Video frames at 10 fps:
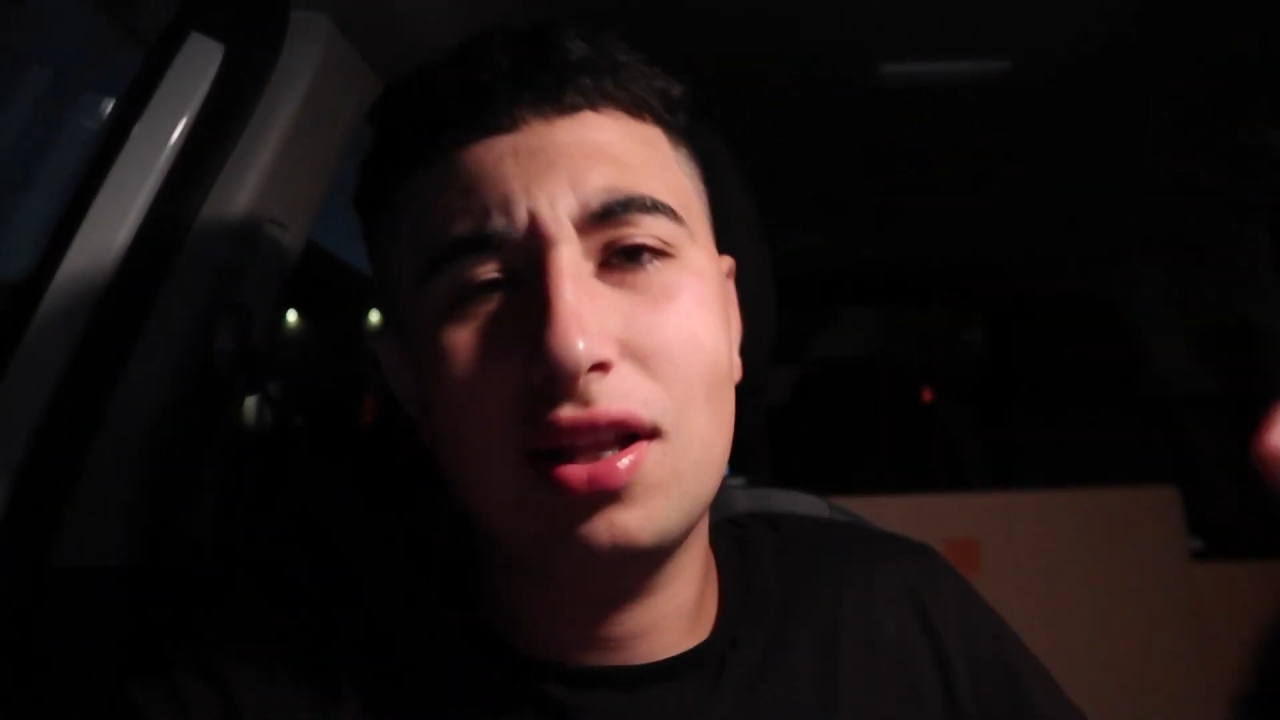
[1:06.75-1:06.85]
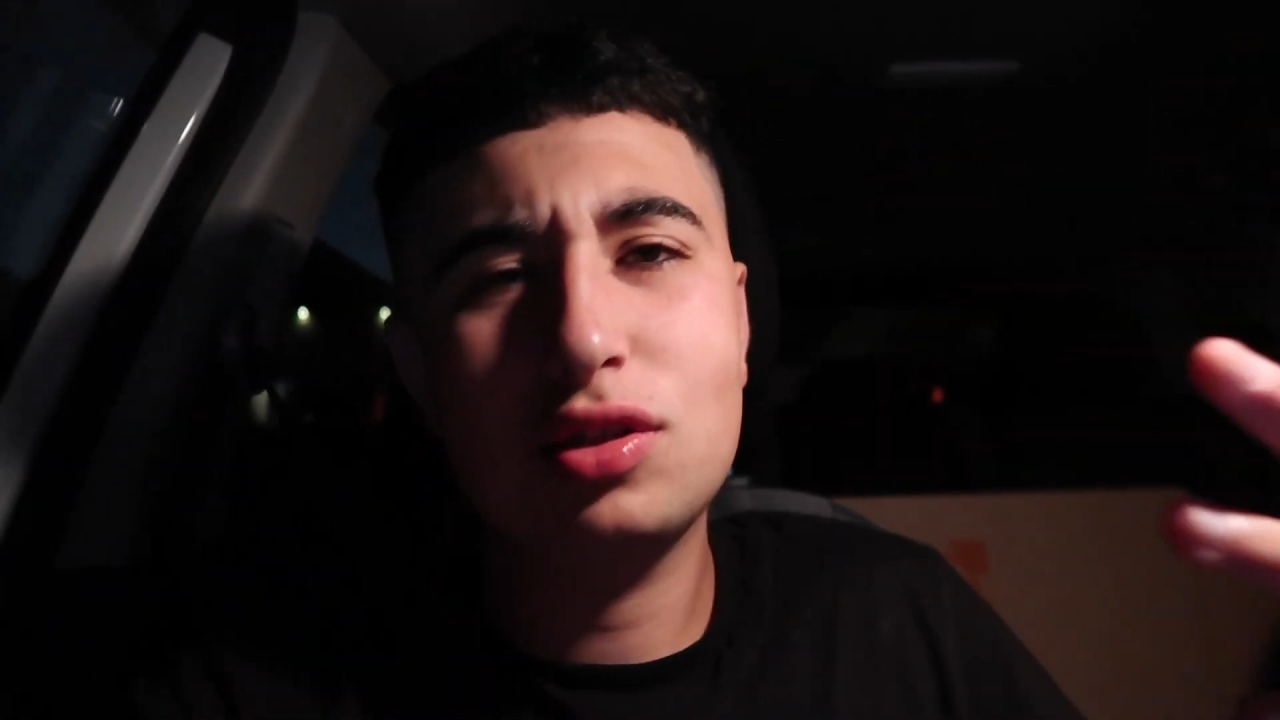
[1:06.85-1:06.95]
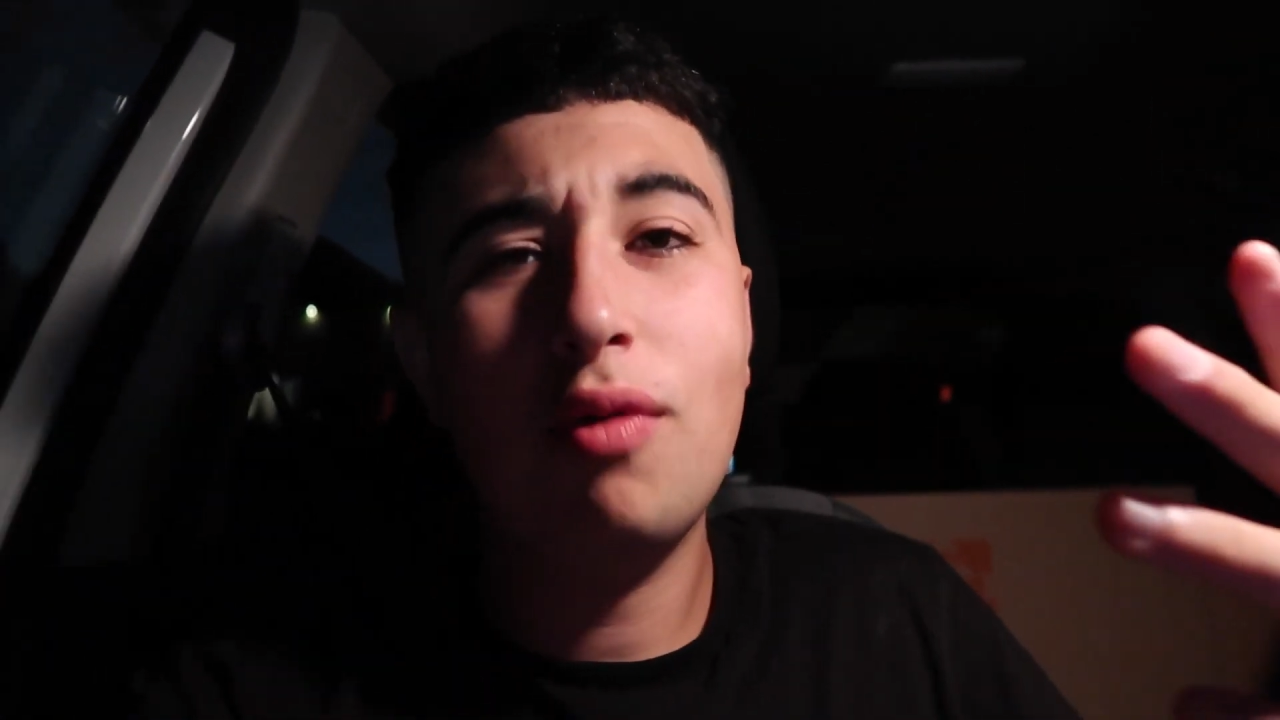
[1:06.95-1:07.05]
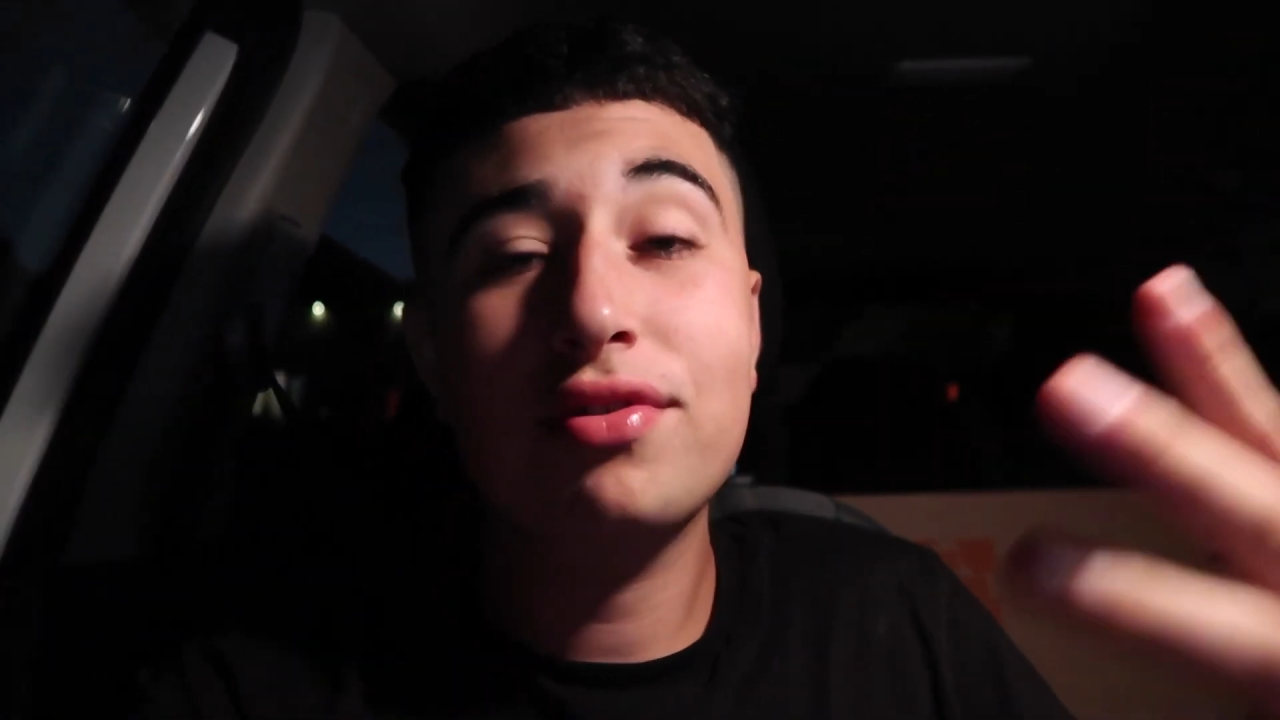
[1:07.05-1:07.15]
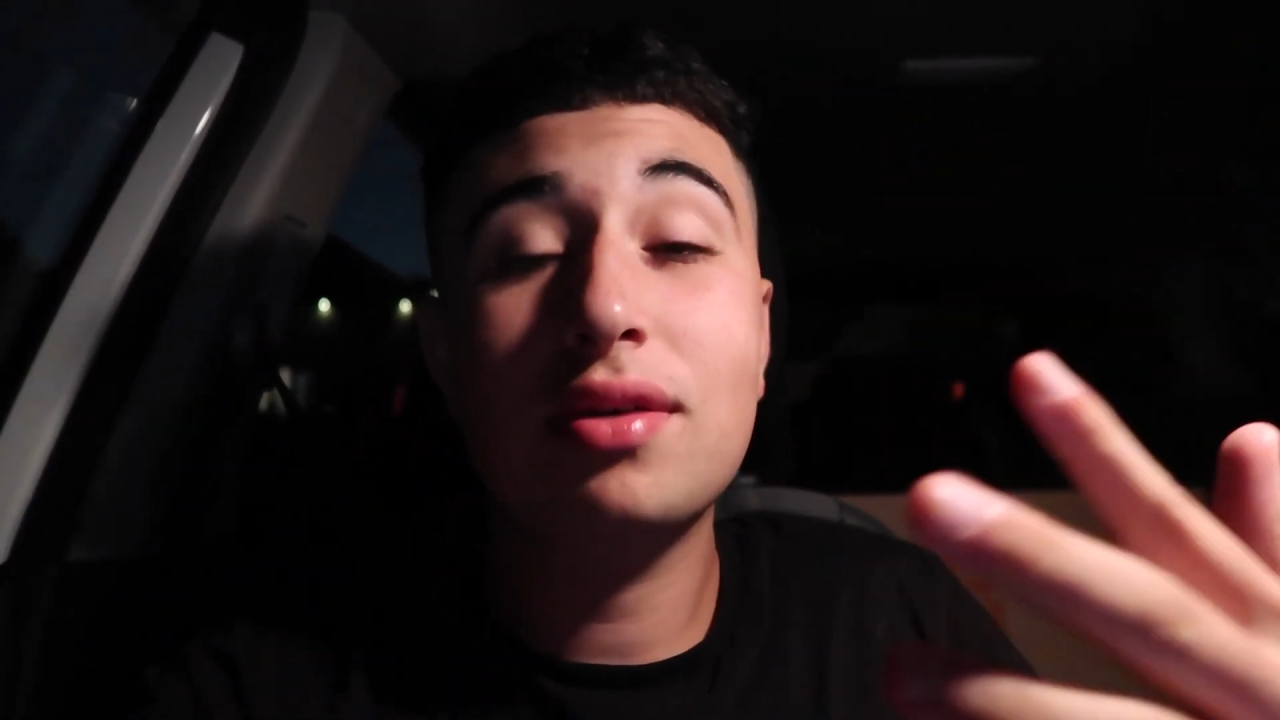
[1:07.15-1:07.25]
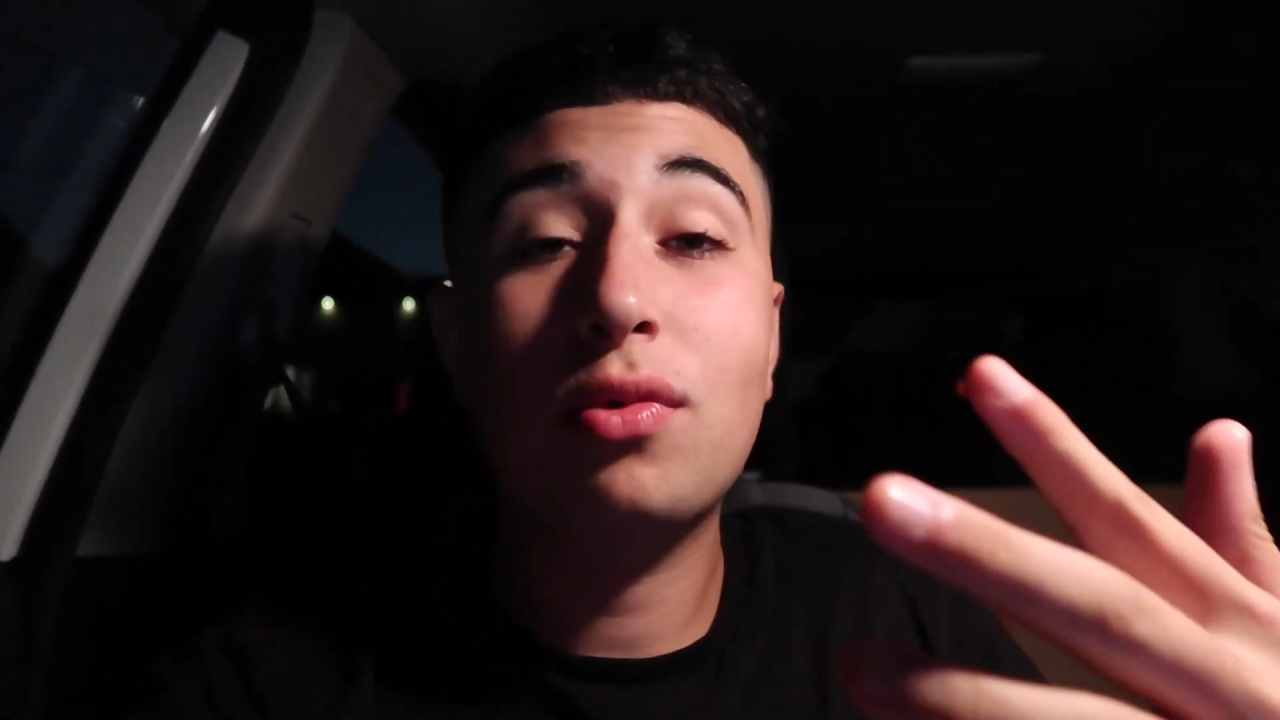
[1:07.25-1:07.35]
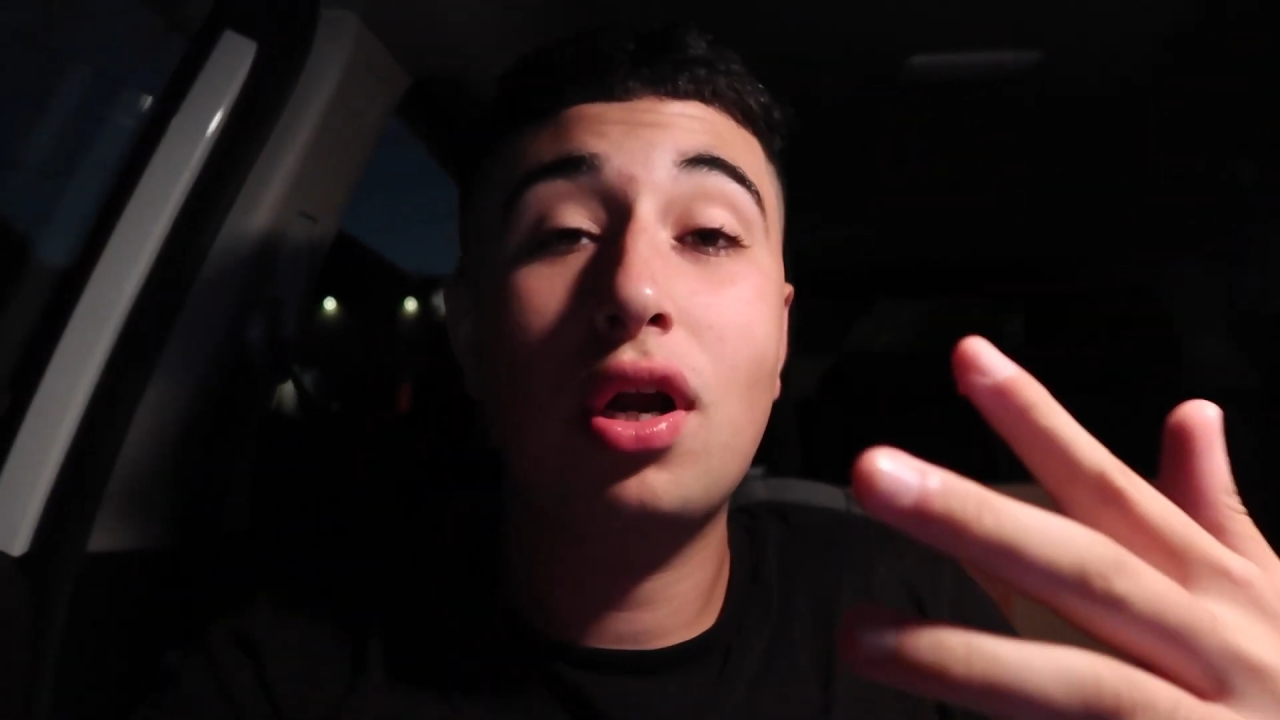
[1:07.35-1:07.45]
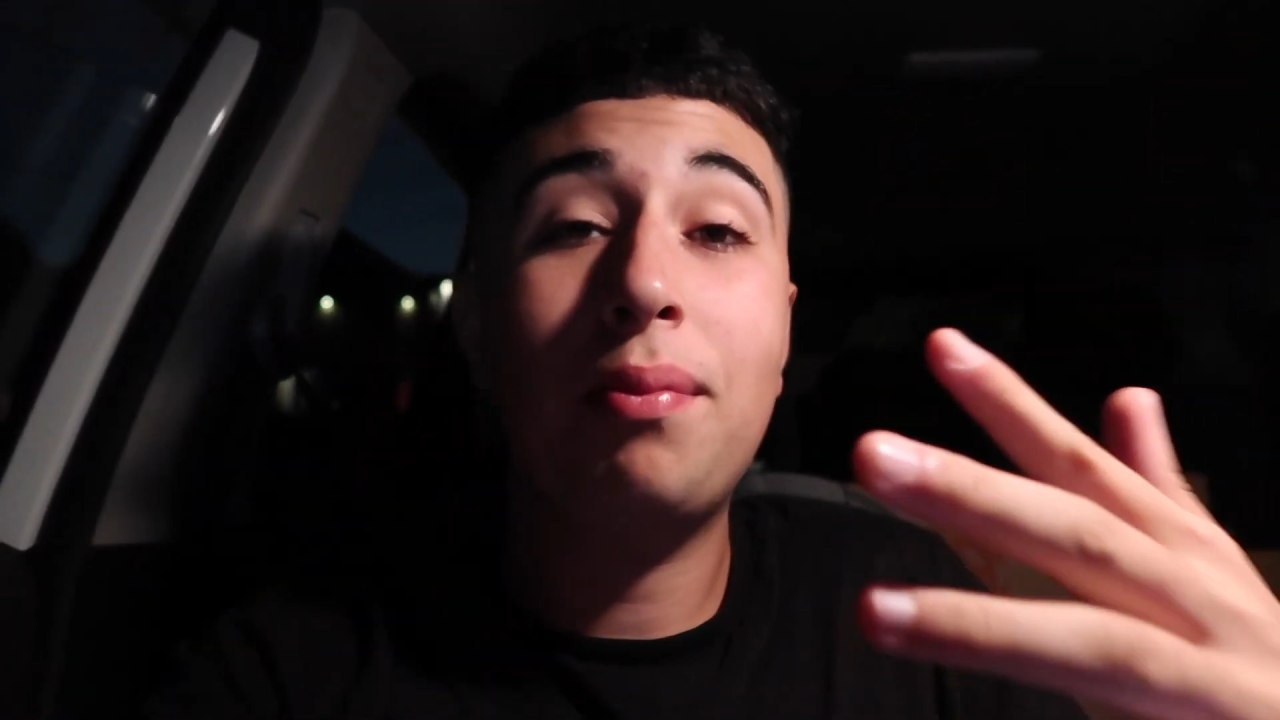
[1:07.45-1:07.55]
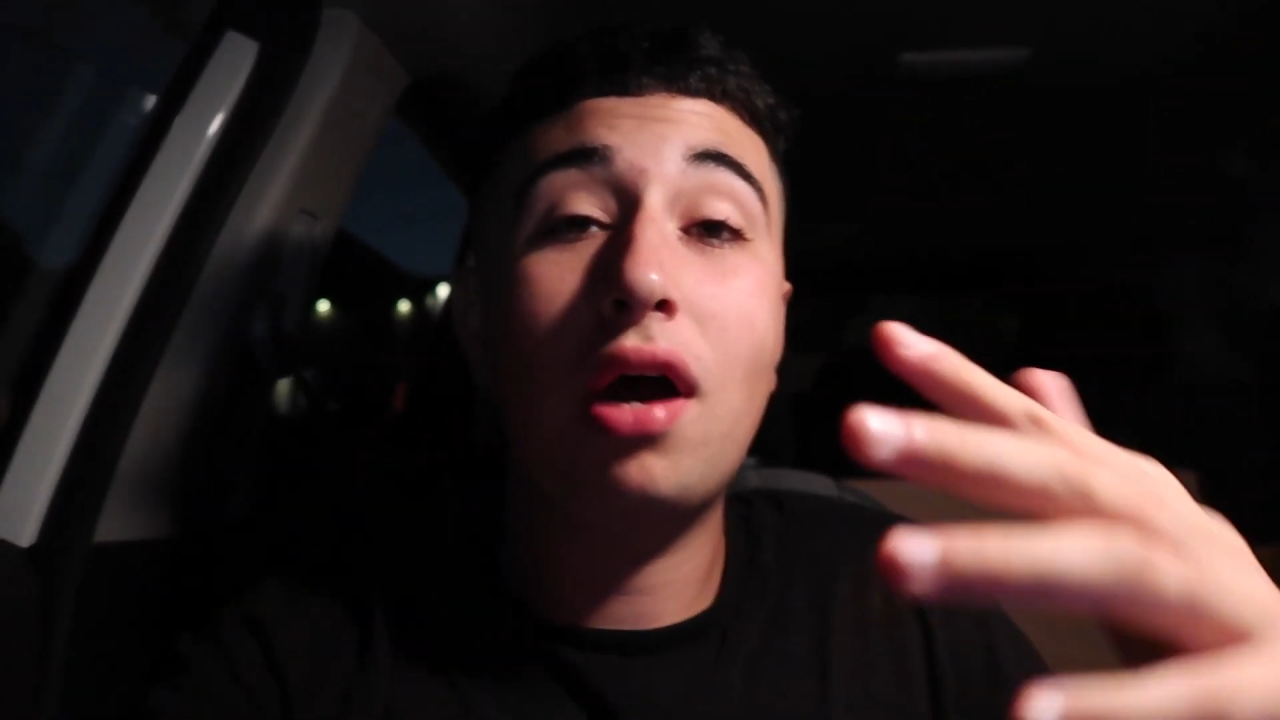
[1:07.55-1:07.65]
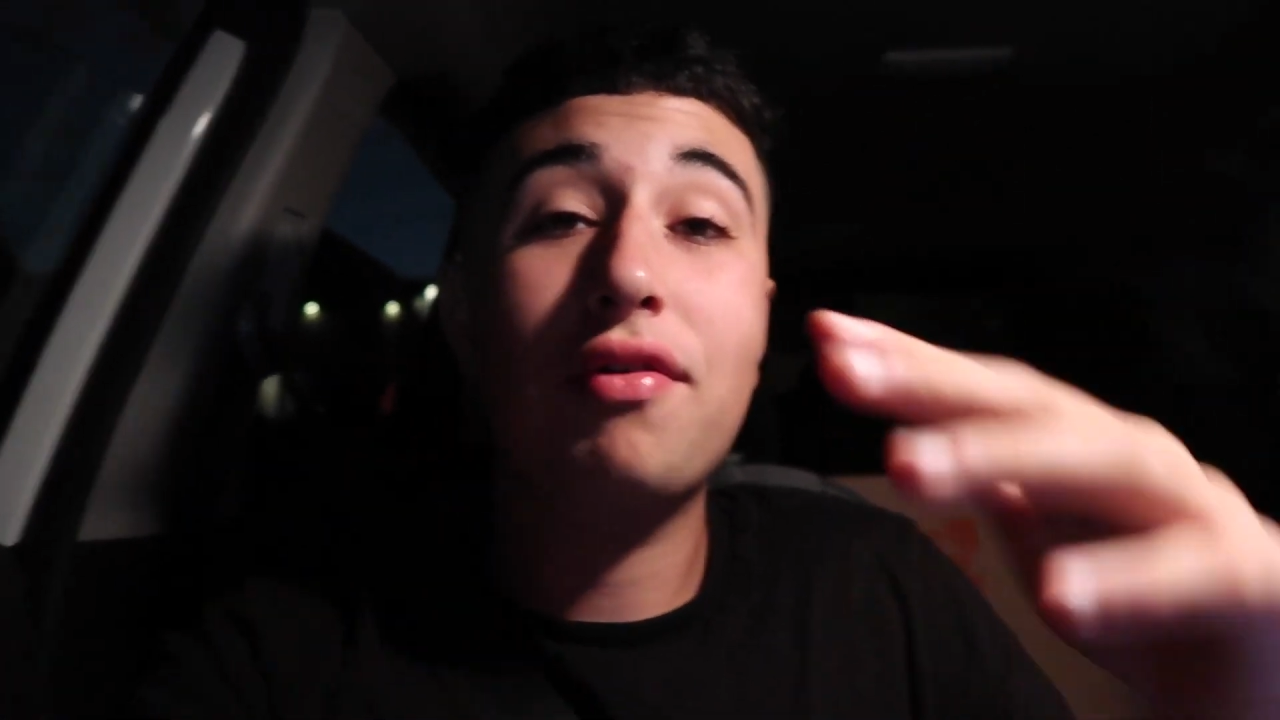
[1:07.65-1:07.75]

let's hope for some great